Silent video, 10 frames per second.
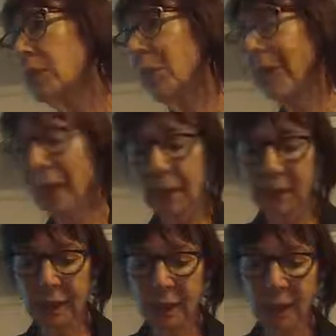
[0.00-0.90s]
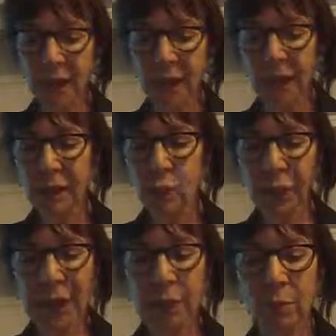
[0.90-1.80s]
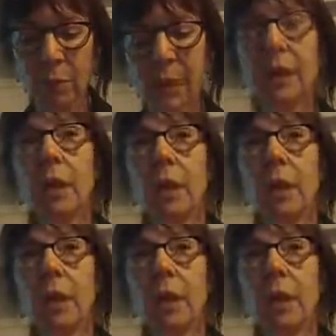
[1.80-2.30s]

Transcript: to plant listening devices or cameras,